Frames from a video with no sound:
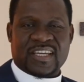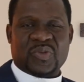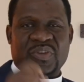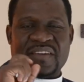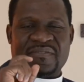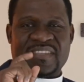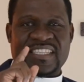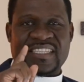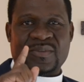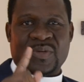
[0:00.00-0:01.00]
to have
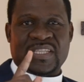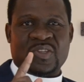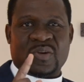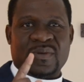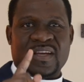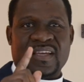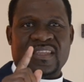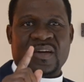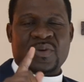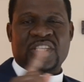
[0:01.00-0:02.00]
this wisdom,
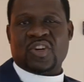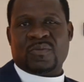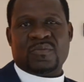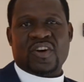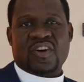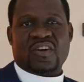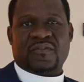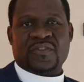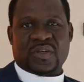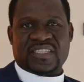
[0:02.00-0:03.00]
the wisdom
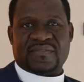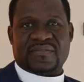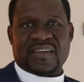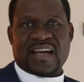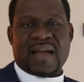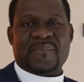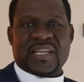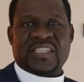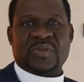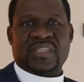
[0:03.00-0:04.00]
of Joseph. I
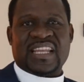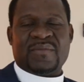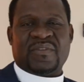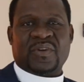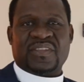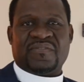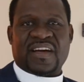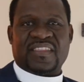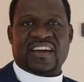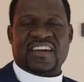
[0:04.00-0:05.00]
bless you in the name of God the
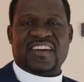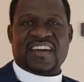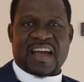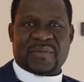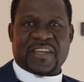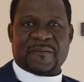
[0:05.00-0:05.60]
Father. Amen.